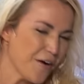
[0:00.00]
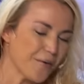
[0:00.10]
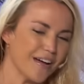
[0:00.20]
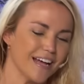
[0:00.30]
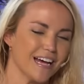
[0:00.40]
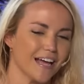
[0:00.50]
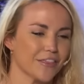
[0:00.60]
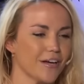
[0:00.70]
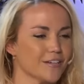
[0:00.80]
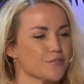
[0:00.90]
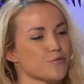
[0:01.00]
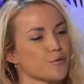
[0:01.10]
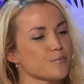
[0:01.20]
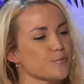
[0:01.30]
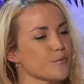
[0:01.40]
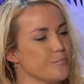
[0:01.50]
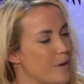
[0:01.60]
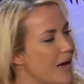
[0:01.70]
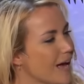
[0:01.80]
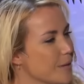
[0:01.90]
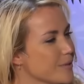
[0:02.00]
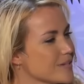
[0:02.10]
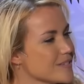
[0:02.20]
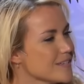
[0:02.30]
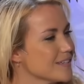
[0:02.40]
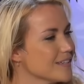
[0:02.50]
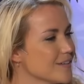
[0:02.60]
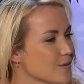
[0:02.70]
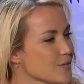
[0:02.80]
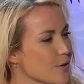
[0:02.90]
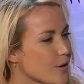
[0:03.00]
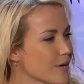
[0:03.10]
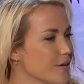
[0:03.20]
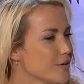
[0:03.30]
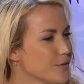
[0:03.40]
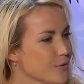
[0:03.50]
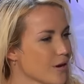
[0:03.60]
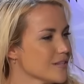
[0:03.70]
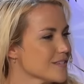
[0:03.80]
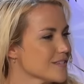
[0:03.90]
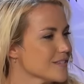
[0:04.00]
Wait, I thought shrooms were bad because it, it also no. hurt your neurons and